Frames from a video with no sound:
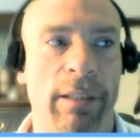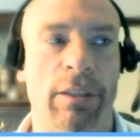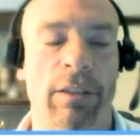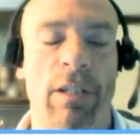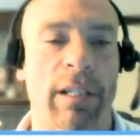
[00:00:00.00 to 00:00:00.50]

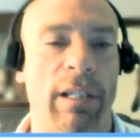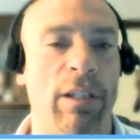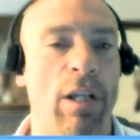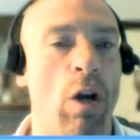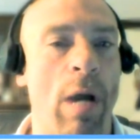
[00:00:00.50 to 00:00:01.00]
you're not going to
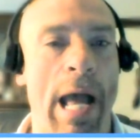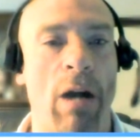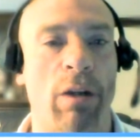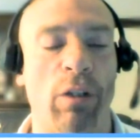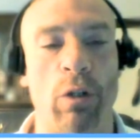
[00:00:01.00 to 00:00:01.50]
know
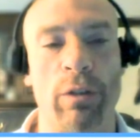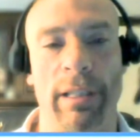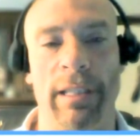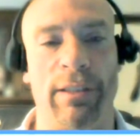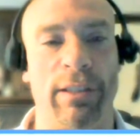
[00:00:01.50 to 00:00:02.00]
how close
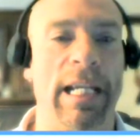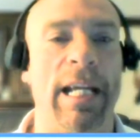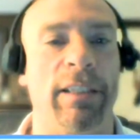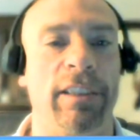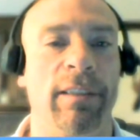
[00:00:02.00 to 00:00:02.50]
it is to the
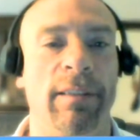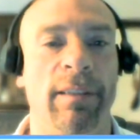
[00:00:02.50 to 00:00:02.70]
edge.